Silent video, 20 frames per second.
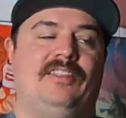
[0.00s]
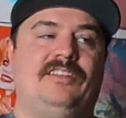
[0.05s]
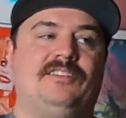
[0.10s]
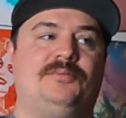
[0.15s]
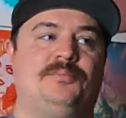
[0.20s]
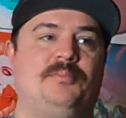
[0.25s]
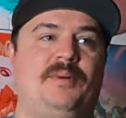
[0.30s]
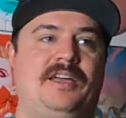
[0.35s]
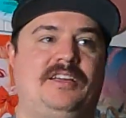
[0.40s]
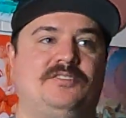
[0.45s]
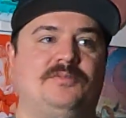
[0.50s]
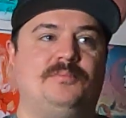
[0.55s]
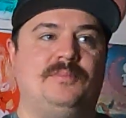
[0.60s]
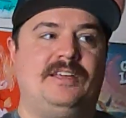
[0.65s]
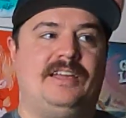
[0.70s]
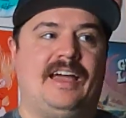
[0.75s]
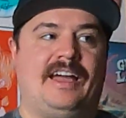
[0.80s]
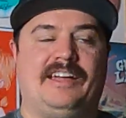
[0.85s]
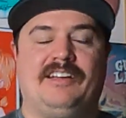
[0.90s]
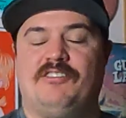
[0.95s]
This makes
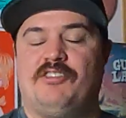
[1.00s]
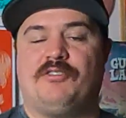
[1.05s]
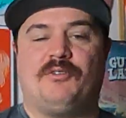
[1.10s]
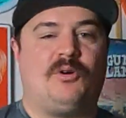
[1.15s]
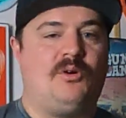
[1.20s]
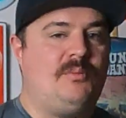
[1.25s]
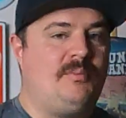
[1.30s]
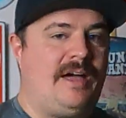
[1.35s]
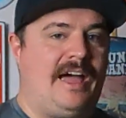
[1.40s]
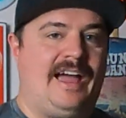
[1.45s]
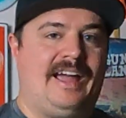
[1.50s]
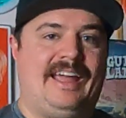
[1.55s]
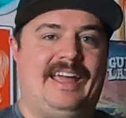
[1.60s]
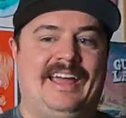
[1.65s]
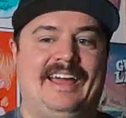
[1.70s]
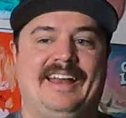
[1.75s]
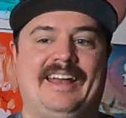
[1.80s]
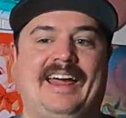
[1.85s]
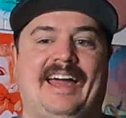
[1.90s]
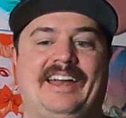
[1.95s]
me, I can throw it
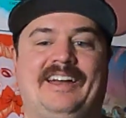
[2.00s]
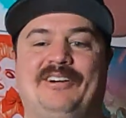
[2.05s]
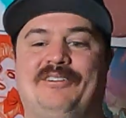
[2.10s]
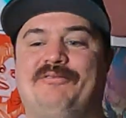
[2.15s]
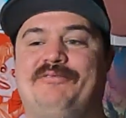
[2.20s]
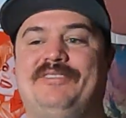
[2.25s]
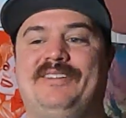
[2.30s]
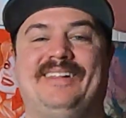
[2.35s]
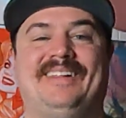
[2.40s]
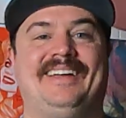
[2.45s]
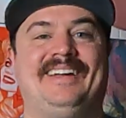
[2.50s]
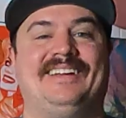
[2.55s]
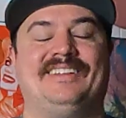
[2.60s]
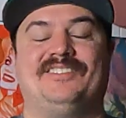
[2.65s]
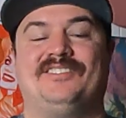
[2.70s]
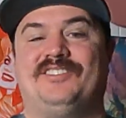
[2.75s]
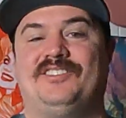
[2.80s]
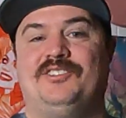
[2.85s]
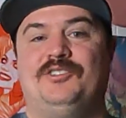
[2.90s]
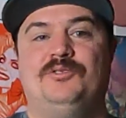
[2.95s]
backhand. I don't feel like
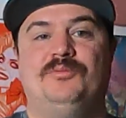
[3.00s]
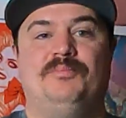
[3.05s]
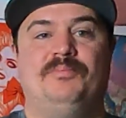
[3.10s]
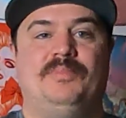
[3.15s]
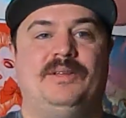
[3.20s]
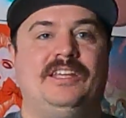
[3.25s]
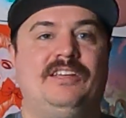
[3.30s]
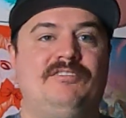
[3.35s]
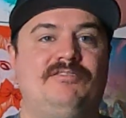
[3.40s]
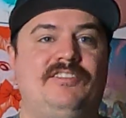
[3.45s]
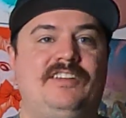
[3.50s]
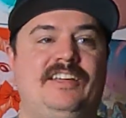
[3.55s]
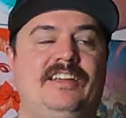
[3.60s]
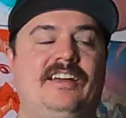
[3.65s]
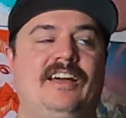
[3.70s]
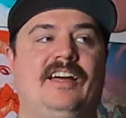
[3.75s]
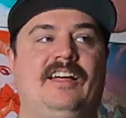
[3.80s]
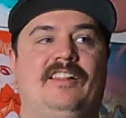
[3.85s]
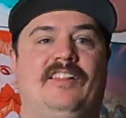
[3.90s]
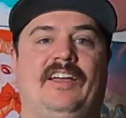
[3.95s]
it's too
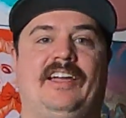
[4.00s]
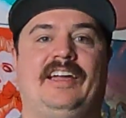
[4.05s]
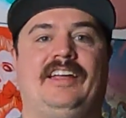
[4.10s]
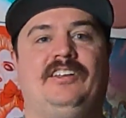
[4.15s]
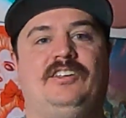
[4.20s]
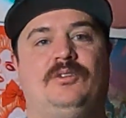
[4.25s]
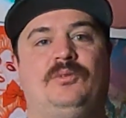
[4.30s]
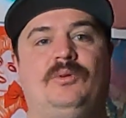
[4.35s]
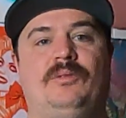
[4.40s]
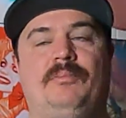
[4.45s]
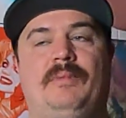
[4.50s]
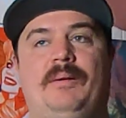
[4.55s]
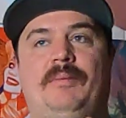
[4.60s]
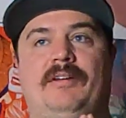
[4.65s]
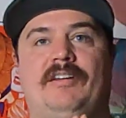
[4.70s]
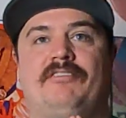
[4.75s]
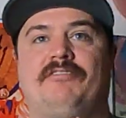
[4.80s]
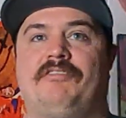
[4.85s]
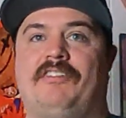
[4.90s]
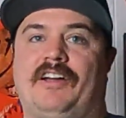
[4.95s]
beefy like I do with
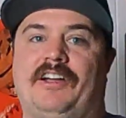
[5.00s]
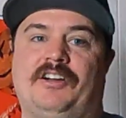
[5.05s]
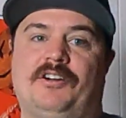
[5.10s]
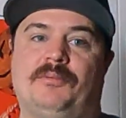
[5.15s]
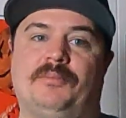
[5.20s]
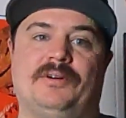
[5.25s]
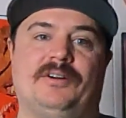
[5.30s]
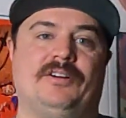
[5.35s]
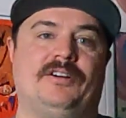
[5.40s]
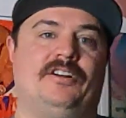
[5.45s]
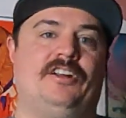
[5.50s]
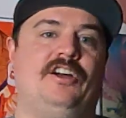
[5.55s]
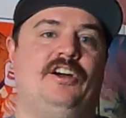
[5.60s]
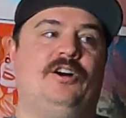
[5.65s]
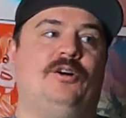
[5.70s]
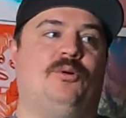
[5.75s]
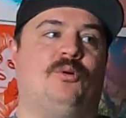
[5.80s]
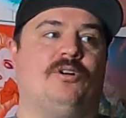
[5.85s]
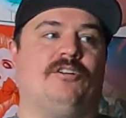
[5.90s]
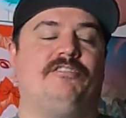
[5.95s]
maybe a Firebird
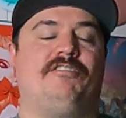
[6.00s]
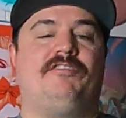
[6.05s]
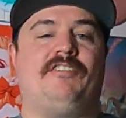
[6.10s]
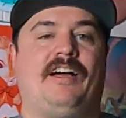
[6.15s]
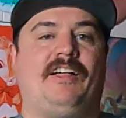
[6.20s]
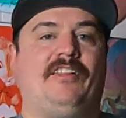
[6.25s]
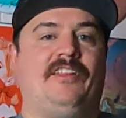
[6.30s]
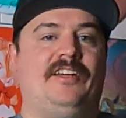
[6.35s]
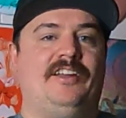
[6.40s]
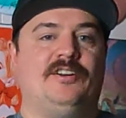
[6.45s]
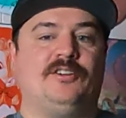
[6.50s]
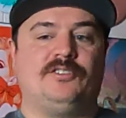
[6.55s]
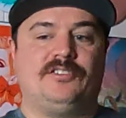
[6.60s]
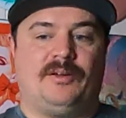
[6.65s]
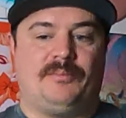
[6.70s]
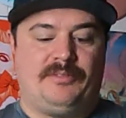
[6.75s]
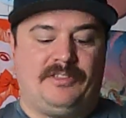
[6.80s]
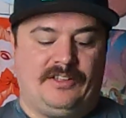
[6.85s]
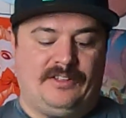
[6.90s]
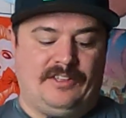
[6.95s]
or a Felon or
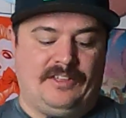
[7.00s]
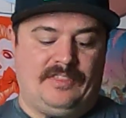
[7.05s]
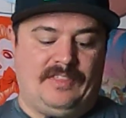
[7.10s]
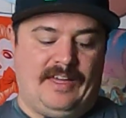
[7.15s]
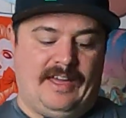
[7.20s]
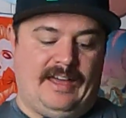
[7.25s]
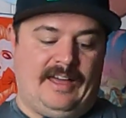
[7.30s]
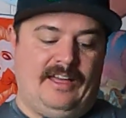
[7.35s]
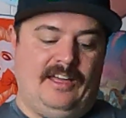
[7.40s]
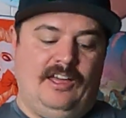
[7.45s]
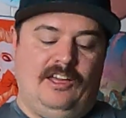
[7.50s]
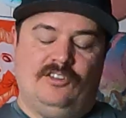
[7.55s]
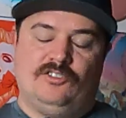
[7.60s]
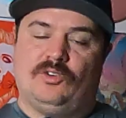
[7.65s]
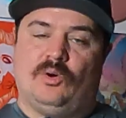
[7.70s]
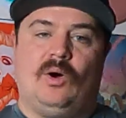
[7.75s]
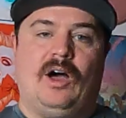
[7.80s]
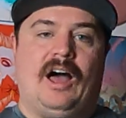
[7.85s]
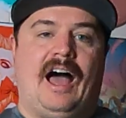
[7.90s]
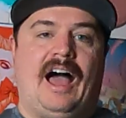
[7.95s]
something like that.
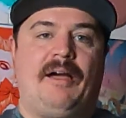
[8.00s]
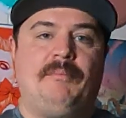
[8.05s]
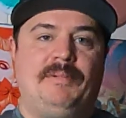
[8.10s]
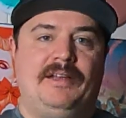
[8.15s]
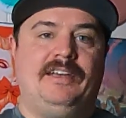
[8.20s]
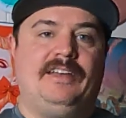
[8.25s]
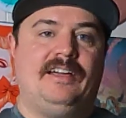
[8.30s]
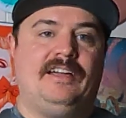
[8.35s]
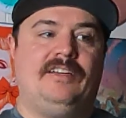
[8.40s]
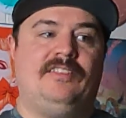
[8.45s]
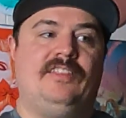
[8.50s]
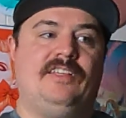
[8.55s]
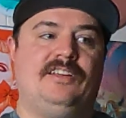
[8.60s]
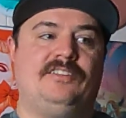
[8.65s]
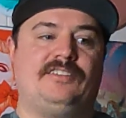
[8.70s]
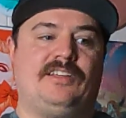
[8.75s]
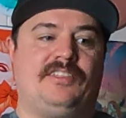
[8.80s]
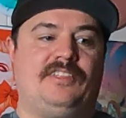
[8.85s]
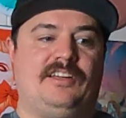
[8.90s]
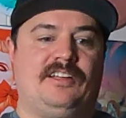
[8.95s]
So I've been digging
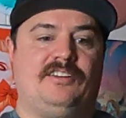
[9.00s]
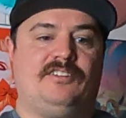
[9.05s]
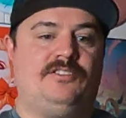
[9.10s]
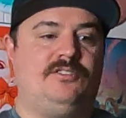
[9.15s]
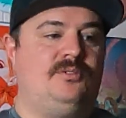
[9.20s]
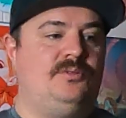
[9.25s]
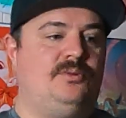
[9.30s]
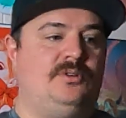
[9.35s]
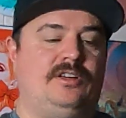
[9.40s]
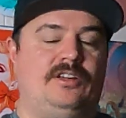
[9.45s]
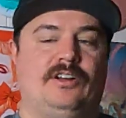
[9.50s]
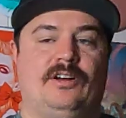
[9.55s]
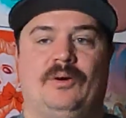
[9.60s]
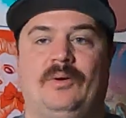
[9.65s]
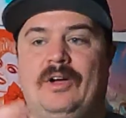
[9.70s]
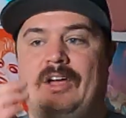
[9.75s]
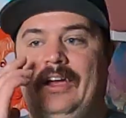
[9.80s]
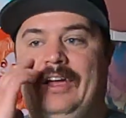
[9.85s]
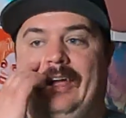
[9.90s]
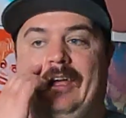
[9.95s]
this. I think too, you know,
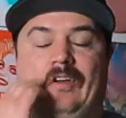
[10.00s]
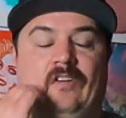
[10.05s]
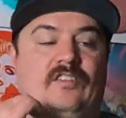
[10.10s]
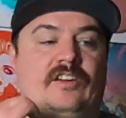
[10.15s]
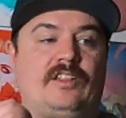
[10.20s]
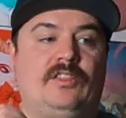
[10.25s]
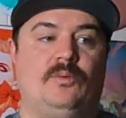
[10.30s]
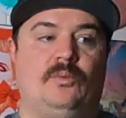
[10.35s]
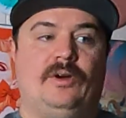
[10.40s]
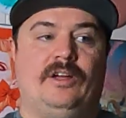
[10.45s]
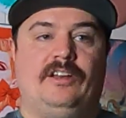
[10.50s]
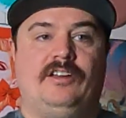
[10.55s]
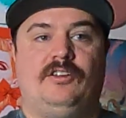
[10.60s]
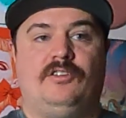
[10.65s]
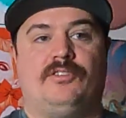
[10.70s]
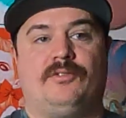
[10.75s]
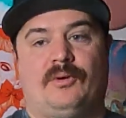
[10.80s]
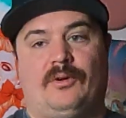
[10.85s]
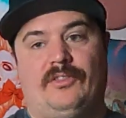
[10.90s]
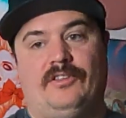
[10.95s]
even in the wind, you
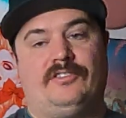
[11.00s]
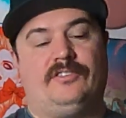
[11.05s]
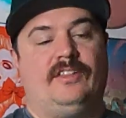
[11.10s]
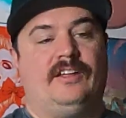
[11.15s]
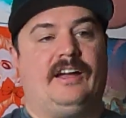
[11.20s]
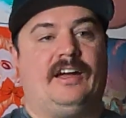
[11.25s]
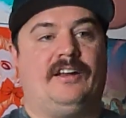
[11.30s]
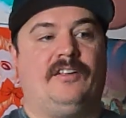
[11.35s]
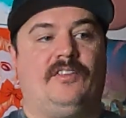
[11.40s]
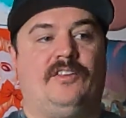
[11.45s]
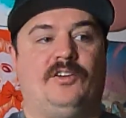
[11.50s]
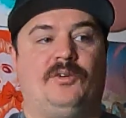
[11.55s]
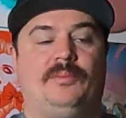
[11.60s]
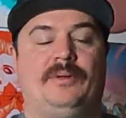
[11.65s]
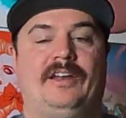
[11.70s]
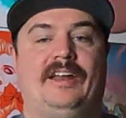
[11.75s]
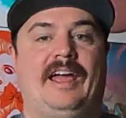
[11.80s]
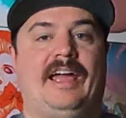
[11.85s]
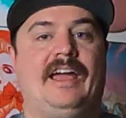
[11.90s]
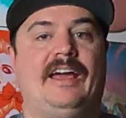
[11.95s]
throw this thing on a little
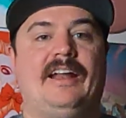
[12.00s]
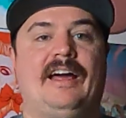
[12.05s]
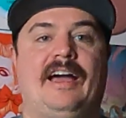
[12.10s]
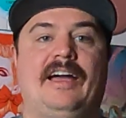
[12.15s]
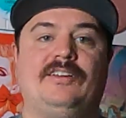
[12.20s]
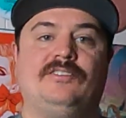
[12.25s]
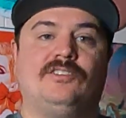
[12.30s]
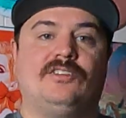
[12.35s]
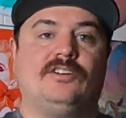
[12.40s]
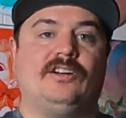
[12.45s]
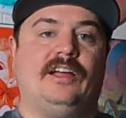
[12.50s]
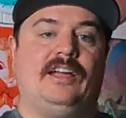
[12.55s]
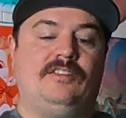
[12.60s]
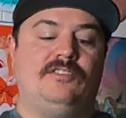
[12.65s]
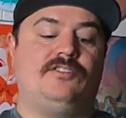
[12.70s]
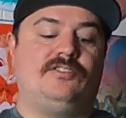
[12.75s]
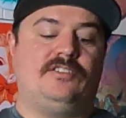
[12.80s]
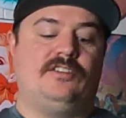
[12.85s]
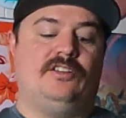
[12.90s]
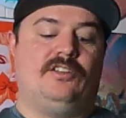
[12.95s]
bit of Anheuser,
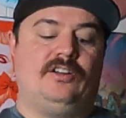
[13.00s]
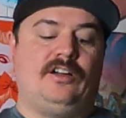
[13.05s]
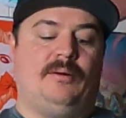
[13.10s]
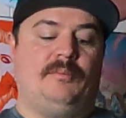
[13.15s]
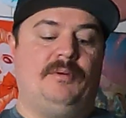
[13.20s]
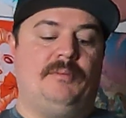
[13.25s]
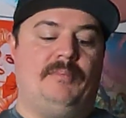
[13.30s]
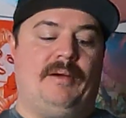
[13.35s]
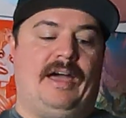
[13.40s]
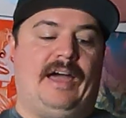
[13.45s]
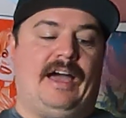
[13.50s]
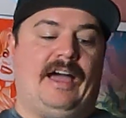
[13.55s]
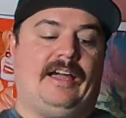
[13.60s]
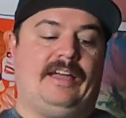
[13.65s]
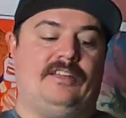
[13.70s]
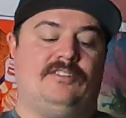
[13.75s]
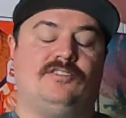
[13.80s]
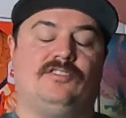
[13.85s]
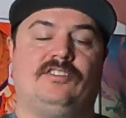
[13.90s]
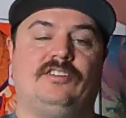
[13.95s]
it's still coming back.
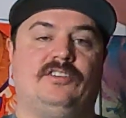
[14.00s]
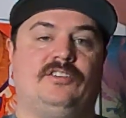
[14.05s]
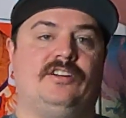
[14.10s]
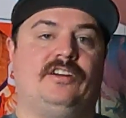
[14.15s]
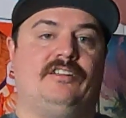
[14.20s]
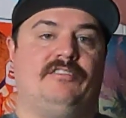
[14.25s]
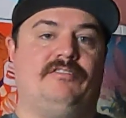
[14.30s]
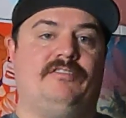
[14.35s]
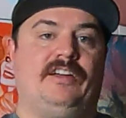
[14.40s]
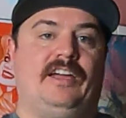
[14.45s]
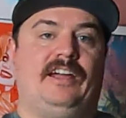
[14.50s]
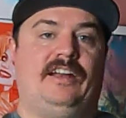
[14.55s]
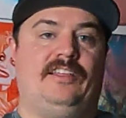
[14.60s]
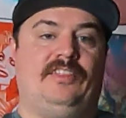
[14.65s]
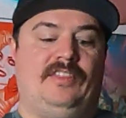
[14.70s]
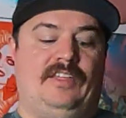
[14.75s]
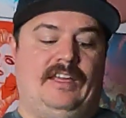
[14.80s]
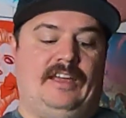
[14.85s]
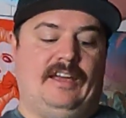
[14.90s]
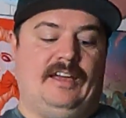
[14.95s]
It's still going to fade
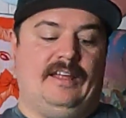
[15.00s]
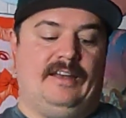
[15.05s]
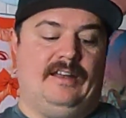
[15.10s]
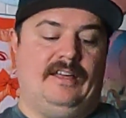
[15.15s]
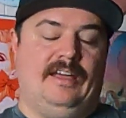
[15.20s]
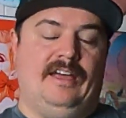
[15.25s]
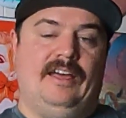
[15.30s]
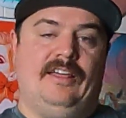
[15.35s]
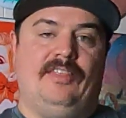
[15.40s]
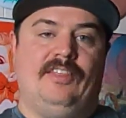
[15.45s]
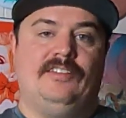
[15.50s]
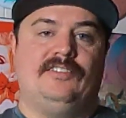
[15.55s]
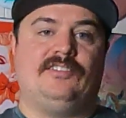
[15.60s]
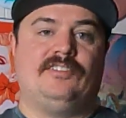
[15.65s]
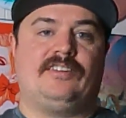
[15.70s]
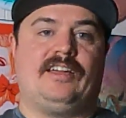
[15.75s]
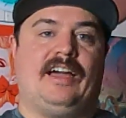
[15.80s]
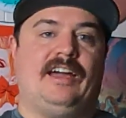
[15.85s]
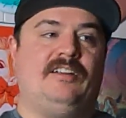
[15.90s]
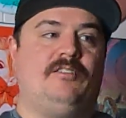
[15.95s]
at the end. This
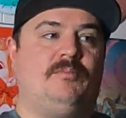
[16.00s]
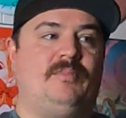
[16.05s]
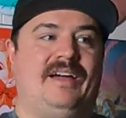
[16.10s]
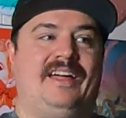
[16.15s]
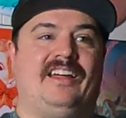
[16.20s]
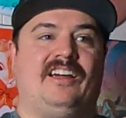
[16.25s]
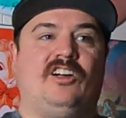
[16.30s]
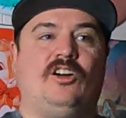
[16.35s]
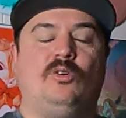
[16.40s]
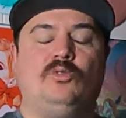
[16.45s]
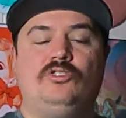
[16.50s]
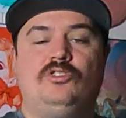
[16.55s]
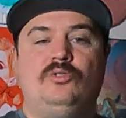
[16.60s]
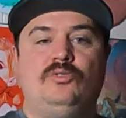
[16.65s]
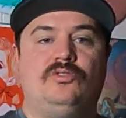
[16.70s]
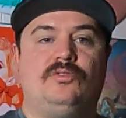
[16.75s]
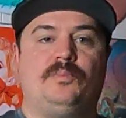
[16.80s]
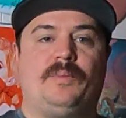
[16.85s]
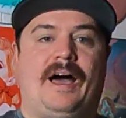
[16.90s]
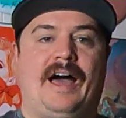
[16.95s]
has kind of been a go-to
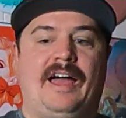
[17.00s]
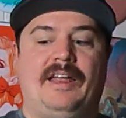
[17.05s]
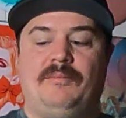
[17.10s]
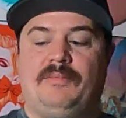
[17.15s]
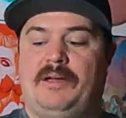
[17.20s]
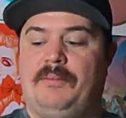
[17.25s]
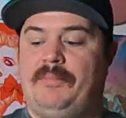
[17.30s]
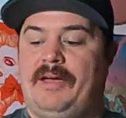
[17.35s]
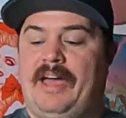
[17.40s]
spot in my